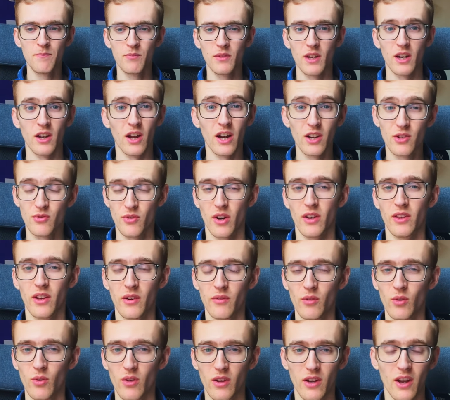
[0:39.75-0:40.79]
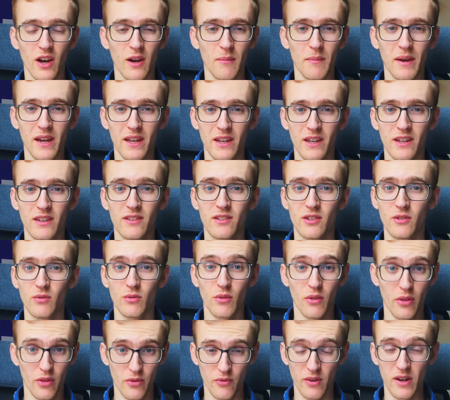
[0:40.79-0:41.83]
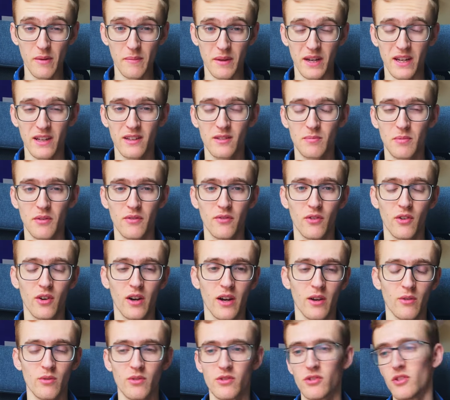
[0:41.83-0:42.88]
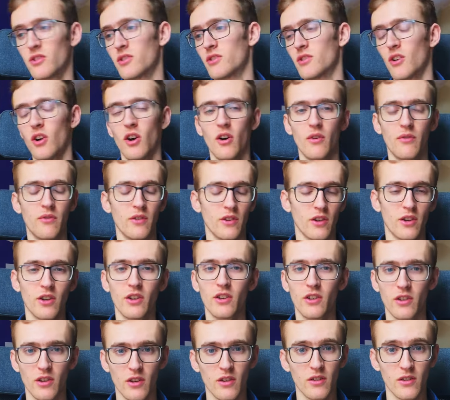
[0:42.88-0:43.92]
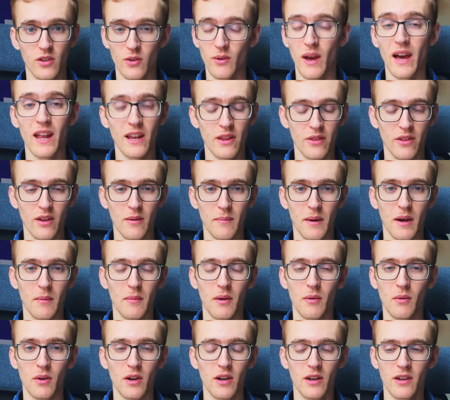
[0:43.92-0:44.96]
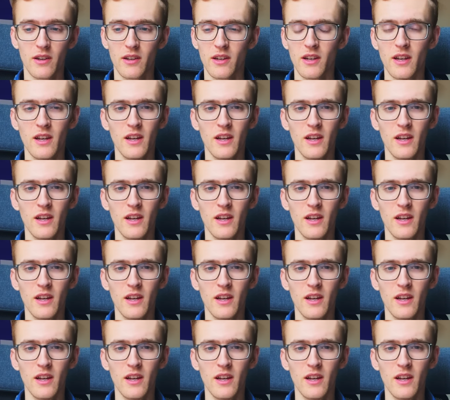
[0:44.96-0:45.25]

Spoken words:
And I tried that rule and I made it to 3 minutes before I was just off and couldn't do anything about my work.